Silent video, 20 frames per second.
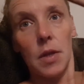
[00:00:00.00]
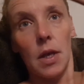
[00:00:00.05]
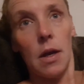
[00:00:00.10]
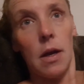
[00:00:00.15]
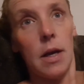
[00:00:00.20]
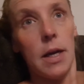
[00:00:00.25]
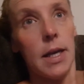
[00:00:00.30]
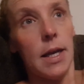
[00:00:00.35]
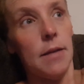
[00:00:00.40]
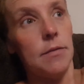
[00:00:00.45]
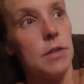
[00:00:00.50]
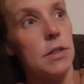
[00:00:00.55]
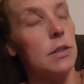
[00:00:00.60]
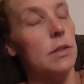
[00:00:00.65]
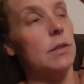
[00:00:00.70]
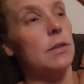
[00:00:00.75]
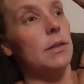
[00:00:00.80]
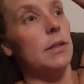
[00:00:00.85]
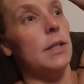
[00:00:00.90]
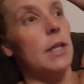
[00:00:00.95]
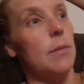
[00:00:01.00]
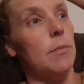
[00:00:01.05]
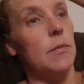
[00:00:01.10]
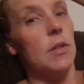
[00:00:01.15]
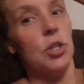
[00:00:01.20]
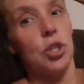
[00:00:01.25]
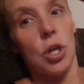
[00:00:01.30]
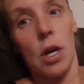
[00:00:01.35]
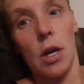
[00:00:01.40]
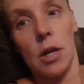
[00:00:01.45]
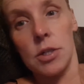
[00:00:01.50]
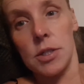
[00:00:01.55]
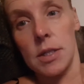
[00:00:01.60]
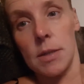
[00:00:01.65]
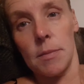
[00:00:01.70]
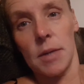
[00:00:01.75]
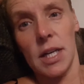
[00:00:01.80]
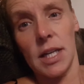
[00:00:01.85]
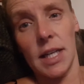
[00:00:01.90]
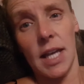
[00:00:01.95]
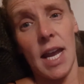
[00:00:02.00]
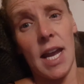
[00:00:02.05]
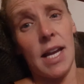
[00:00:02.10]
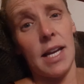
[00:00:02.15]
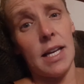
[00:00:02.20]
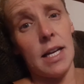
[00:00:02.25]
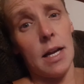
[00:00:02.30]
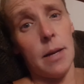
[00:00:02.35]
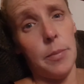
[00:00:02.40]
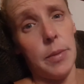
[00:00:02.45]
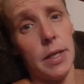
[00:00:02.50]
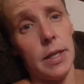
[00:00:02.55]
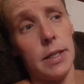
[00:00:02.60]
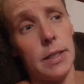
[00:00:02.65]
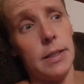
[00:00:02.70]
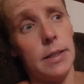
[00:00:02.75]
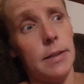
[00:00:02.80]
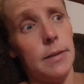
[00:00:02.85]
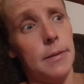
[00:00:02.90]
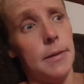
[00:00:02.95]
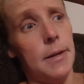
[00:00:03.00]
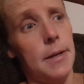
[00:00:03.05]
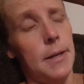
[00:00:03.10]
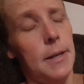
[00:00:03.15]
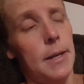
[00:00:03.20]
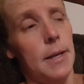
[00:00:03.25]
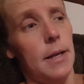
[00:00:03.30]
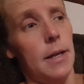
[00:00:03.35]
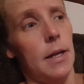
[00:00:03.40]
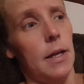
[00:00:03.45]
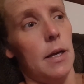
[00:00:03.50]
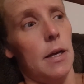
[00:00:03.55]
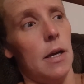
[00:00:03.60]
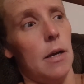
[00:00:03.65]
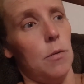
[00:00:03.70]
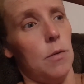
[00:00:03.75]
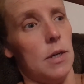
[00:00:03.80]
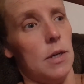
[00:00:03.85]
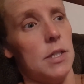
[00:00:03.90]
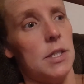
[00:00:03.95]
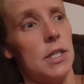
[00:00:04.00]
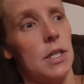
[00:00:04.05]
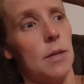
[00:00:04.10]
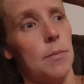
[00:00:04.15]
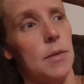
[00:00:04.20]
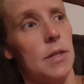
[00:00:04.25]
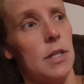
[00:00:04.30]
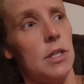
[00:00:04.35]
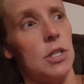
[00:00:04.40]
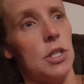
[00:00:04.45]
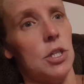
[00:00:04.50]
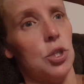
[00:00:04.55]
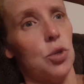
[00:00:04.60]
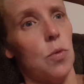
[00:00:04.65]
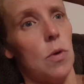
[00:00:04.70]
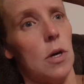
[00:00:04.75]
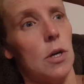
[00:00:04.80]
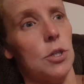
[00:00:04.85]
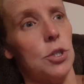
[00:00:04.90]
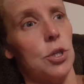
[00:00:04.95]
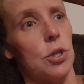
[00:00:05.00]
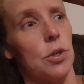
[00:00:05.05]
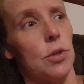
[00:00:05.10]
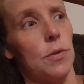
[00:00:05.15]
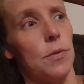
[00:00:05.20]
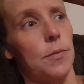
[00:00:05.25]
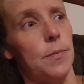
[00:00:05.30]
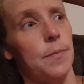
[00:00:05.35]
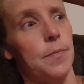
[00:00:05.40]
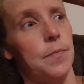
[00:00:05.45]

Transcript: I have to get the jars that I'm going to can it up in. I want to stick them in the dishwasher.